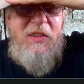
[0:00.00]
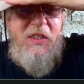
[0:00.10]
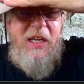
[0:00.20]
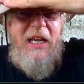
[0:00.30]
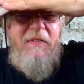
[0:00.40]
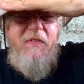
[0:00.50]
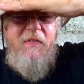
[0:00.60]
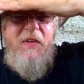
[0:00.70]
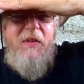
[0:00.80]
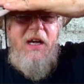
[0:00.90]
you can't even
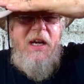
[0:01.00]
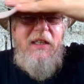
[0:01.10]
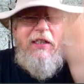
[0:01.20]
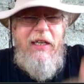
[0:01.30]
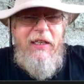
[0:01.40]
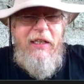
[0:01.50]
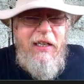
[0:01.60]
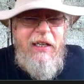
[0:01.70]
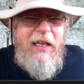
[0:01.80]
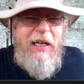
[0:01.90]
view the content.
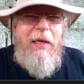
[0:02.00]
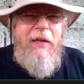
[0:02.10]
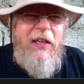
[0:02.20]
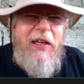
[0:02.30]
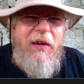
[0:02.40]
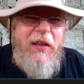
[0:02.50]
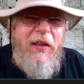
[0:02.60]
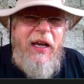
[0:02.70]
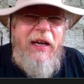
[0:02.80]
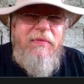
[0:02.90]
And I made a video of
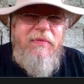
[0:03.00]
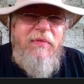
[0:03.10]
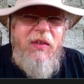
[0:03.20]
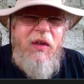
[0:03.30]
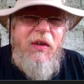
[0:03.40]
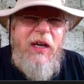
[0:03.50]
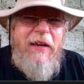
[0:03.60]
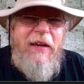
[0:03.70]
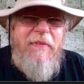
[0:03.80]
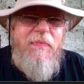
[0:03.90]
that, okay?
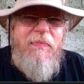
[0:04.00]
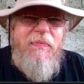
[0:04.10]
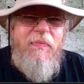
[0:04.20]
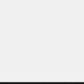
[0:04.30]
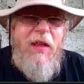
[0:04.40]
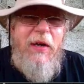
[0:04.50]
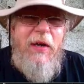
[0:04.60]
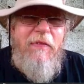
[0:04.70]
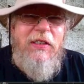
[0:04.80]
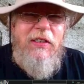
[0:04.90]
And
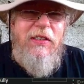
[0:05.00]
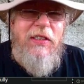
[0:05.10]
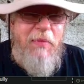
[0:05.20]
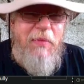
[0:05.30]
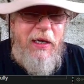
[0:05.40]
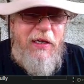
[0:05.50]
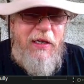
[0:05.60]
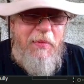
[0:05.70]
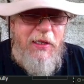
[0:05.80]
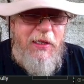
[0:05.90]
references in my
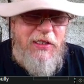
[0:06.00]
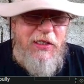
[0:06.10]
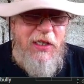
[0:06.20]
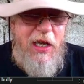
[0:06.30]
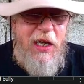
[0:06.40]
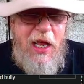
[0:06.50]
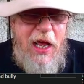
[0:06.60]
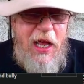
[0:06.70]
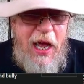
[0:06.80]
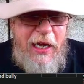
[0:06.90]
comment section.
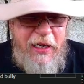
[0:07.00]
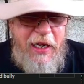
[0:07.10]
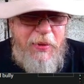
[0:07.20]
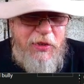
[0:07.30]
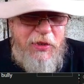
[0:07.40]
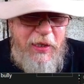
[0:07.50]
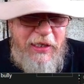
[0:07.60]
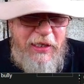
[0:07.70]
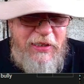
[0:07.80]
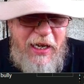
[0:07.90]
I get up and Cherie
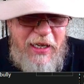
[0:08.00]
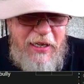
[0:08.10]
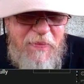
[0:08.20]
J